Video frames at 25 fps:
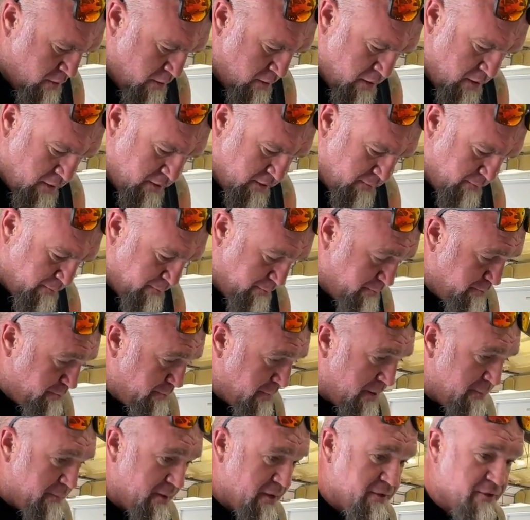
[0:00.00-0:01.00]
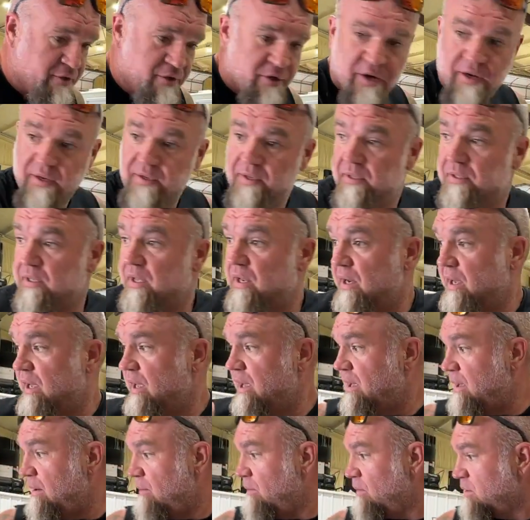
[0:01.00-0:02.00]
That might be as straight as it's gonna
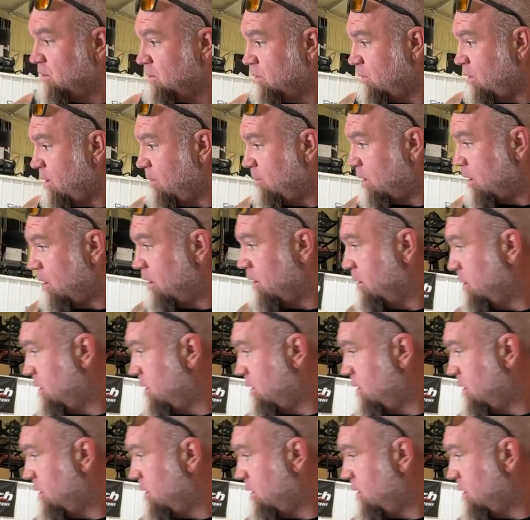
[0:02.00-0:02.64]
get. Where's a rubber?